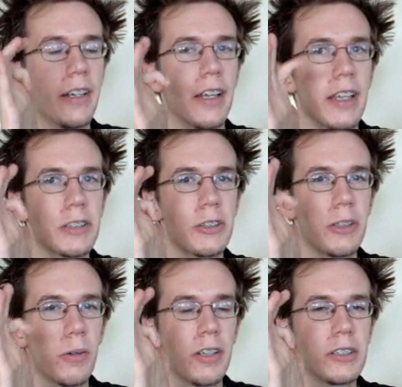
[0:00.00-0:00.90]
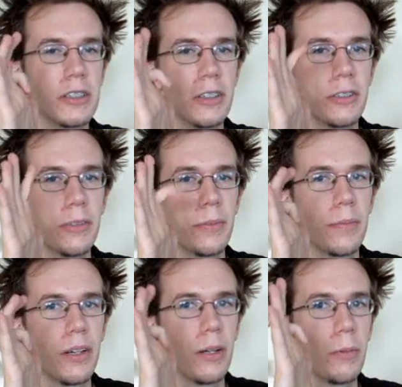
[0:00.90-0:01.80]
Now that's what you want to do
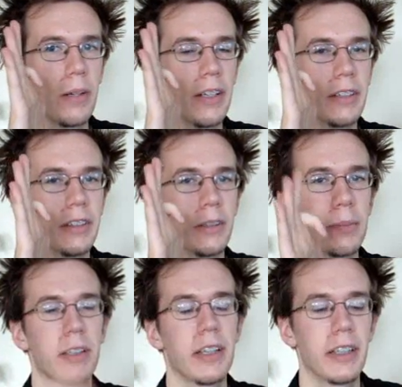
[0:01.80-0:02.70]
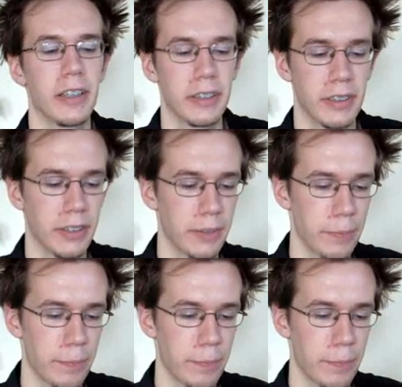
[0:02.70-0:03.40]
when you're playing